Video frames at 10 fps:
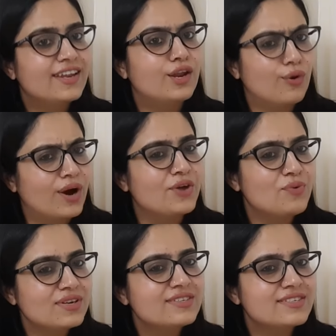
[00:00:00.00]
Now, are you
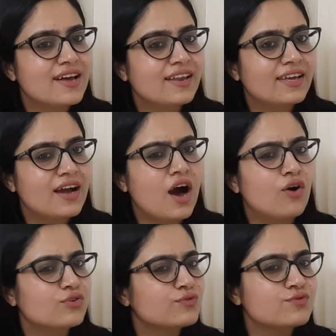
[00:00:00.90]
understanding?
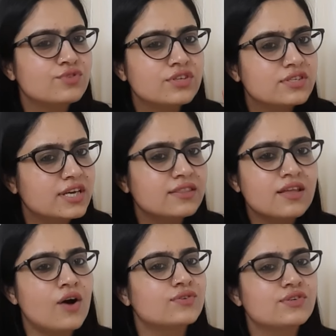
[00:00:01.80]
Out of the
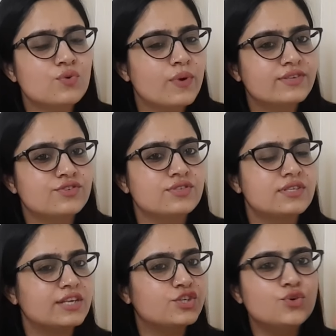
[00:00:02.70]
10,000 questions
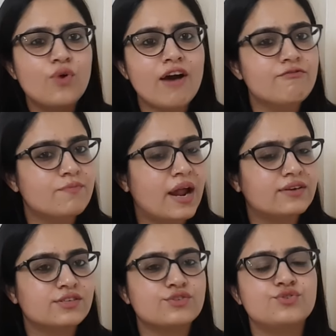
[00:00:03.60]
that you have
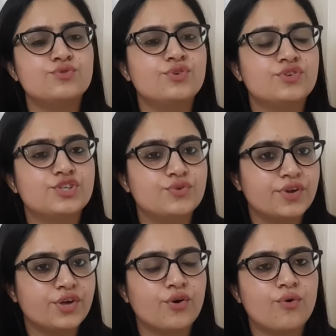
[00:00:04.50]
practiced
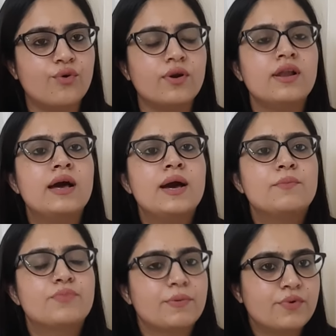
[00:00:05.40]
during your whole
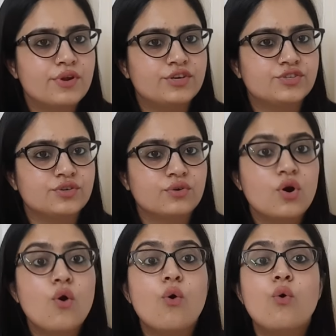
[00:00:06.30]
preparation,
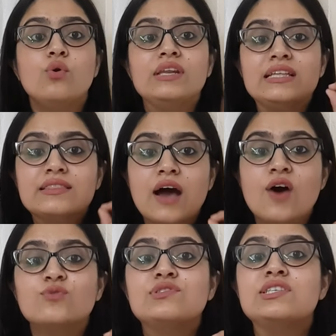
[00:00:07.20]
only
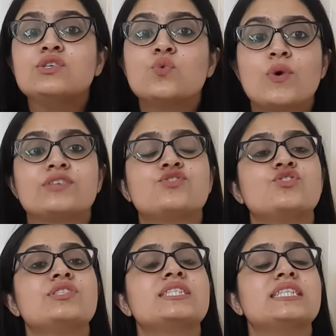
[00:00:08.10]
1,000
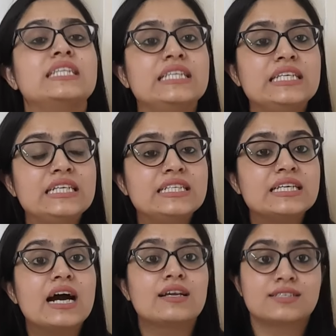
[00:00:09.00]
questions
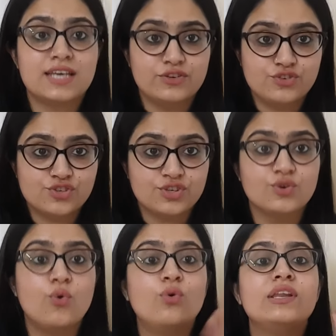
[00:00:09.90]
need
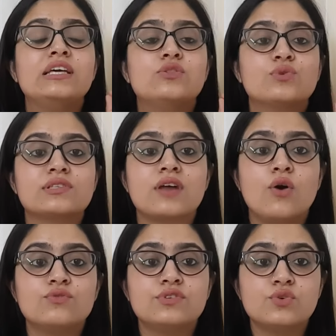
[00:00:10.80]
attention. Only those
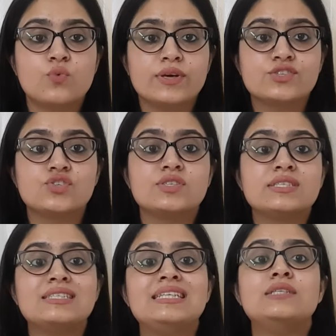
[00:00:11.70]
1,000
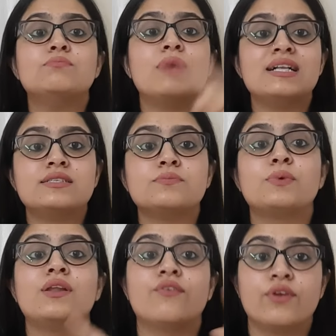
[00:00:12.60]
questions need
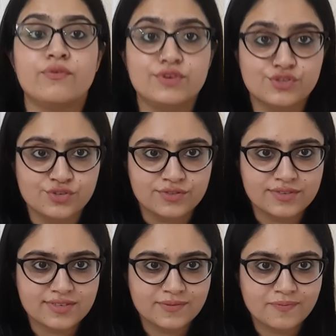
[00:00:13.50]
multiple
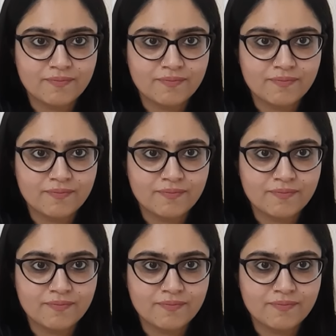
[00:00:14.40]
revisions,